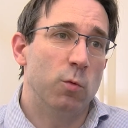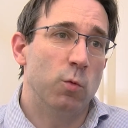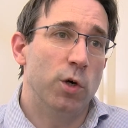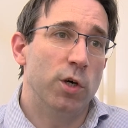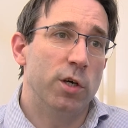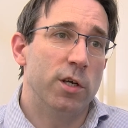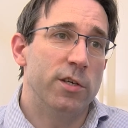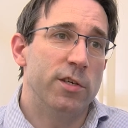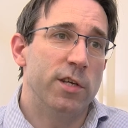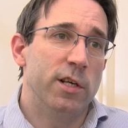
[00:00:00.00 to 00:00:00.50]

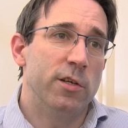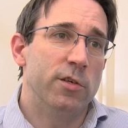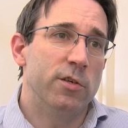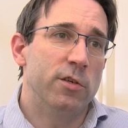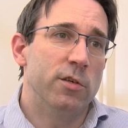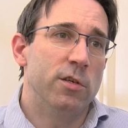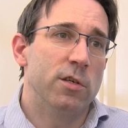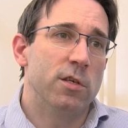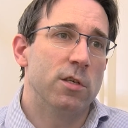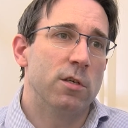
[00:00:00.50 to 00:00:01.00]
work and
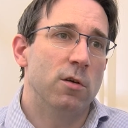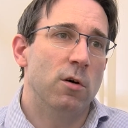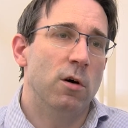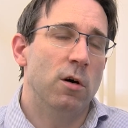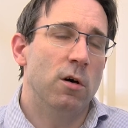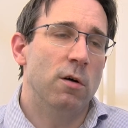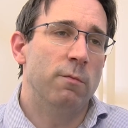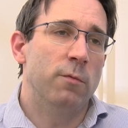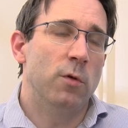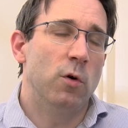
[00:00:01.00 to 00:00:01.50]
diligence
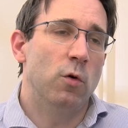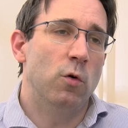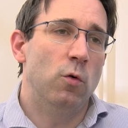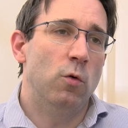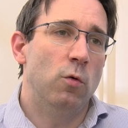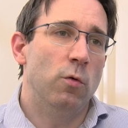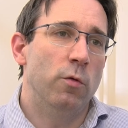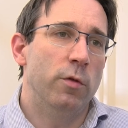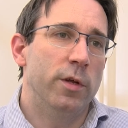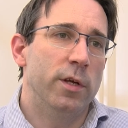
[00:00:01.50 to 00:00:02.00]
of
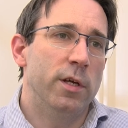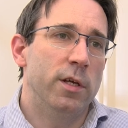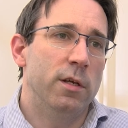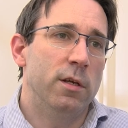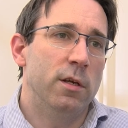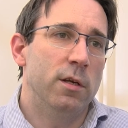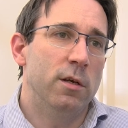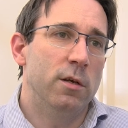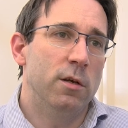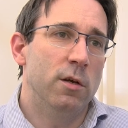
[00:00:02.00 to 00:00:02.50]
all the
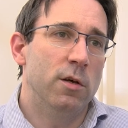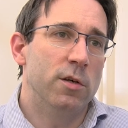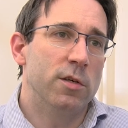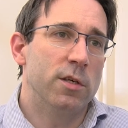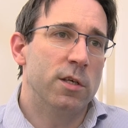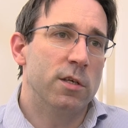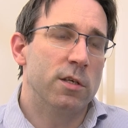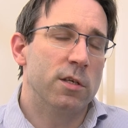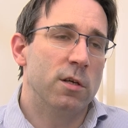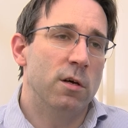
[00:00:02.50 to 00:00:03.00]

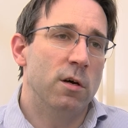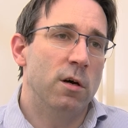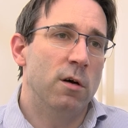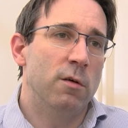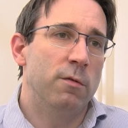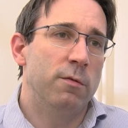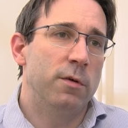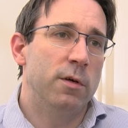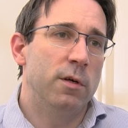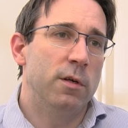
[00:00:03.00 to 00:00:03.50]
nursing
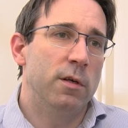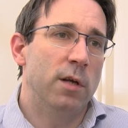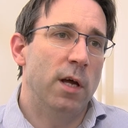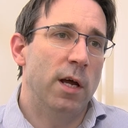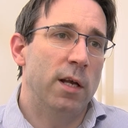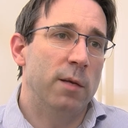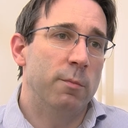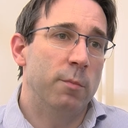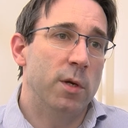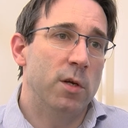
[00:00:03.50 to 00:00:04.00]
staff and
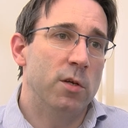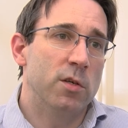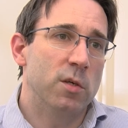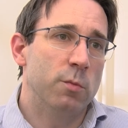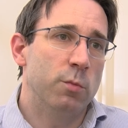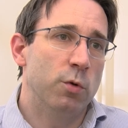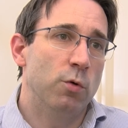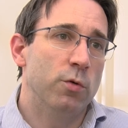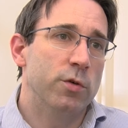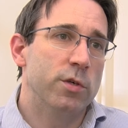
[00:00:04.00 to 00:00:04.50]
admin and
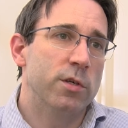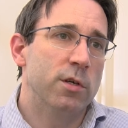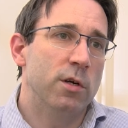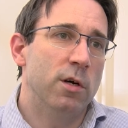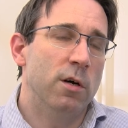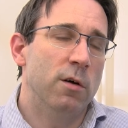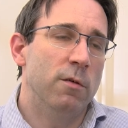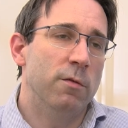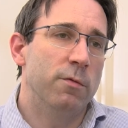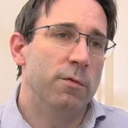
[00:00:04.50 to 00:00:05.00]
support
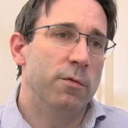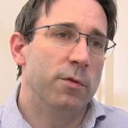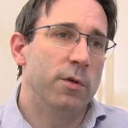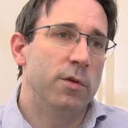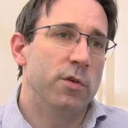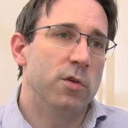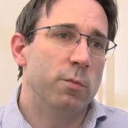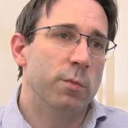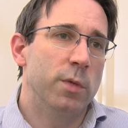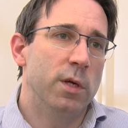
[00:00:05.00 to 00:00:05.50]
staff
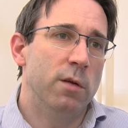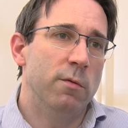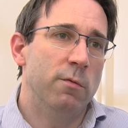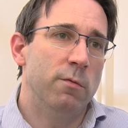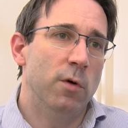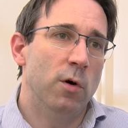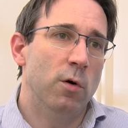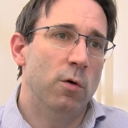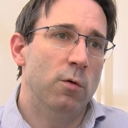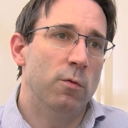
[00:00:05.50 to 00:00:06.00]
that have been
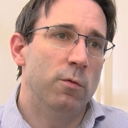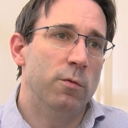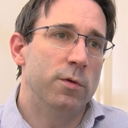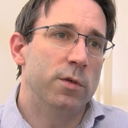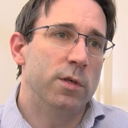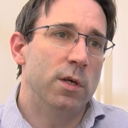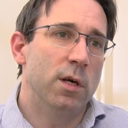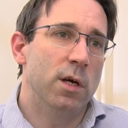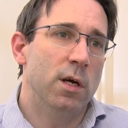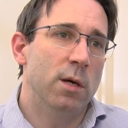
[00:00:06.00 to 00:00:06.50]

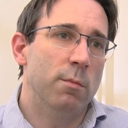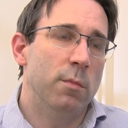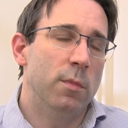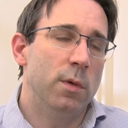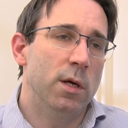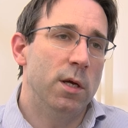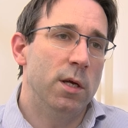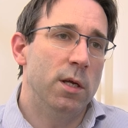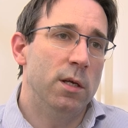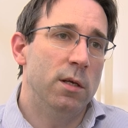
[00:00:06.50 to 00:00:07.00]
involved um,
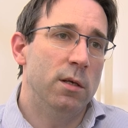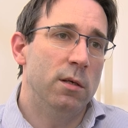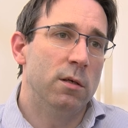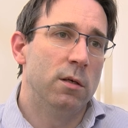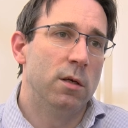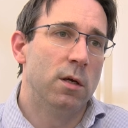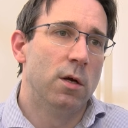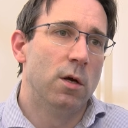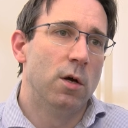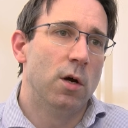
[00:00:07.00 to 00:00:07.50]
in
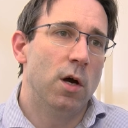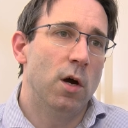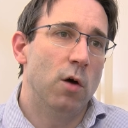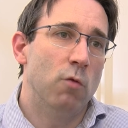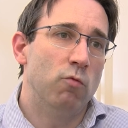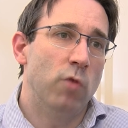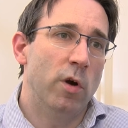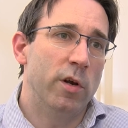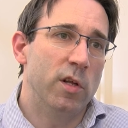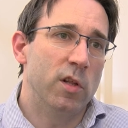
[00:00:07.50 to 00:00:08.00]
uh,
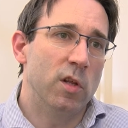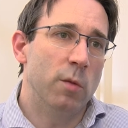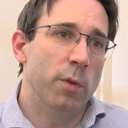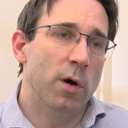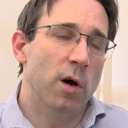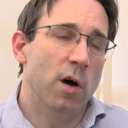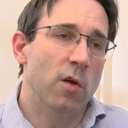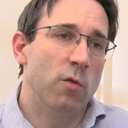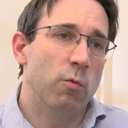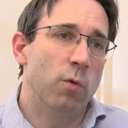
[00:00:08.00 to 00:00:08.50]
running the
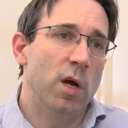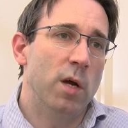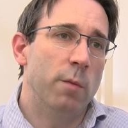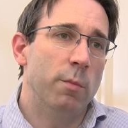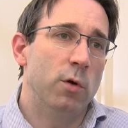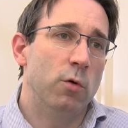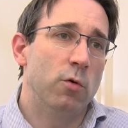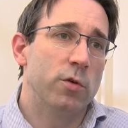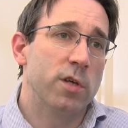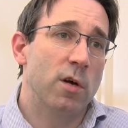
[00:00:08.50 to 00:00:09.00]
pathway,
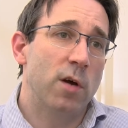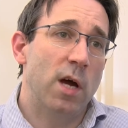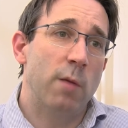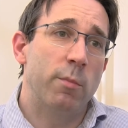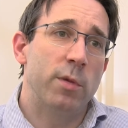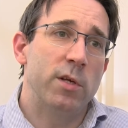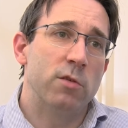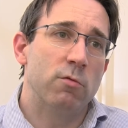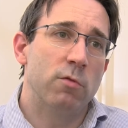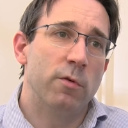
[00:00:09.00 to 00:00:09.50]
but also
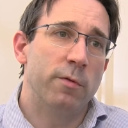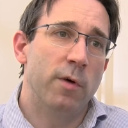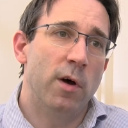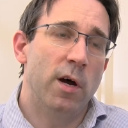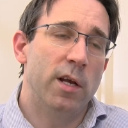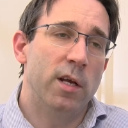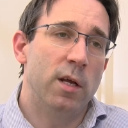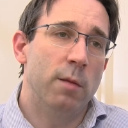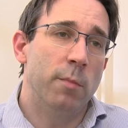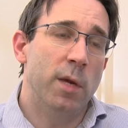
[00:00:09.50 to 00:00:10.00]
helping to
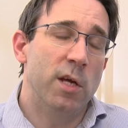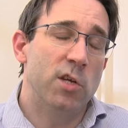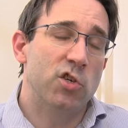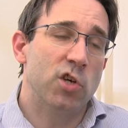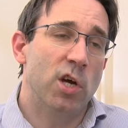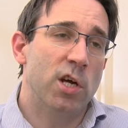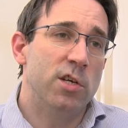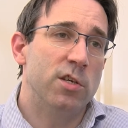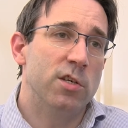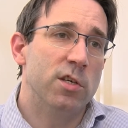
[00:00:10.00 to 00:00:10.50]
refine it and make
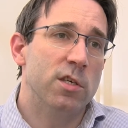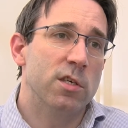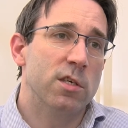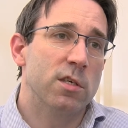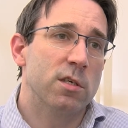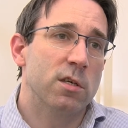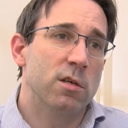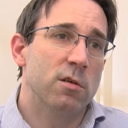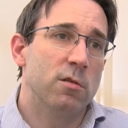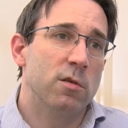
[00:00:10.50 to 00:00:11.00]
changes
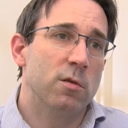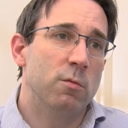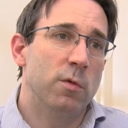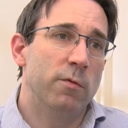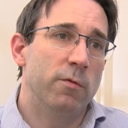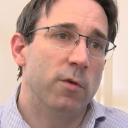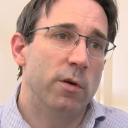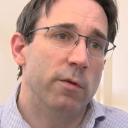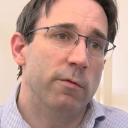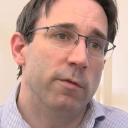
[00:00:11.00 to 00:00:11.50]
so that
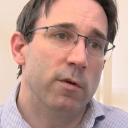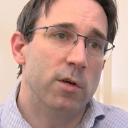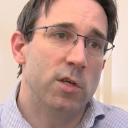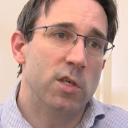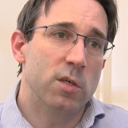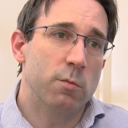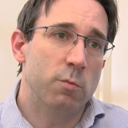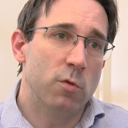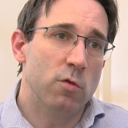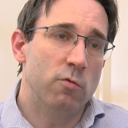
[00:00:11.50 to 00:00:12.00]
we've got a very
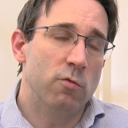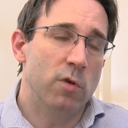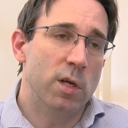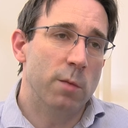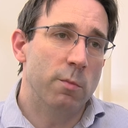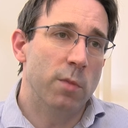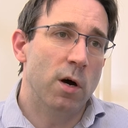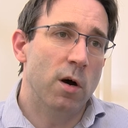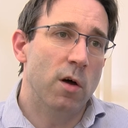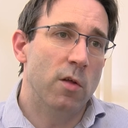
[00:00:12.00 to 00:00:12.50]
smooth
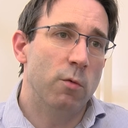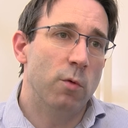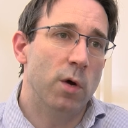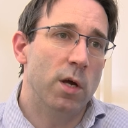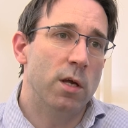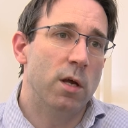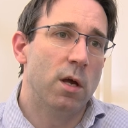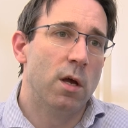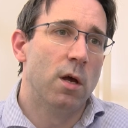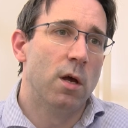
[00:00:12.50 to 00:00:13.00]
running pathway